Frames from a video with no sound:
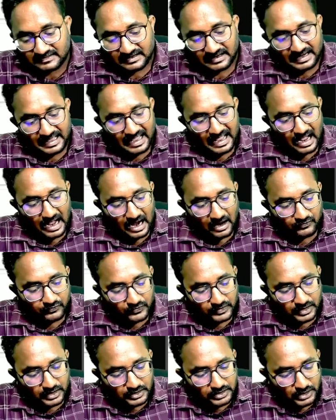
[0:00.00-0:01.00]
day
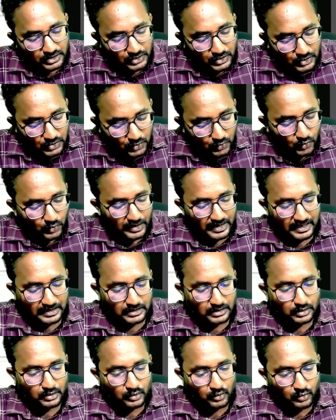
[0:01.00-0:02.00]
after the due
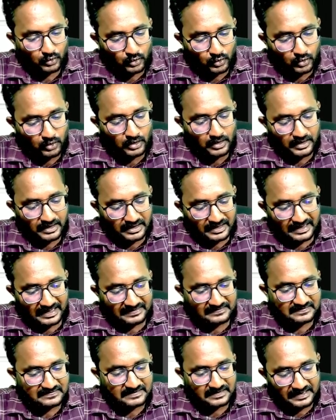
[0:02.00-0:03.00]
date to,
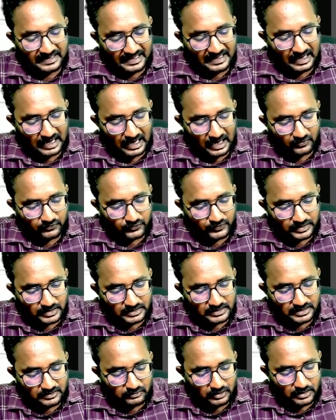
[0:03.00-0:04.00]
next day
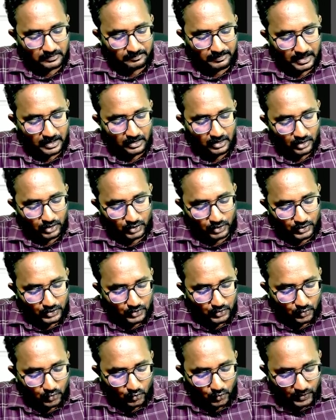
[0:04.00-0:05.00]
after the what
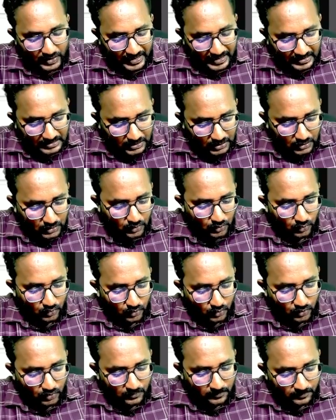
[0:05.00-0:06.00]
due date
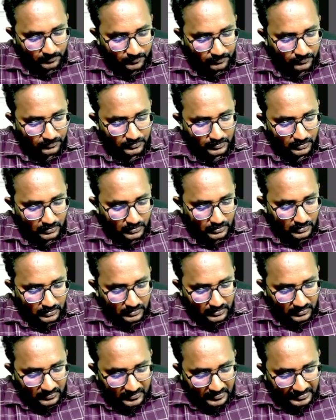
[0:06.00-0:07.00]
to,
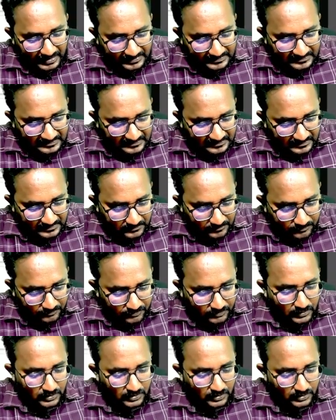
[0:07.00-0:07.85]
yes,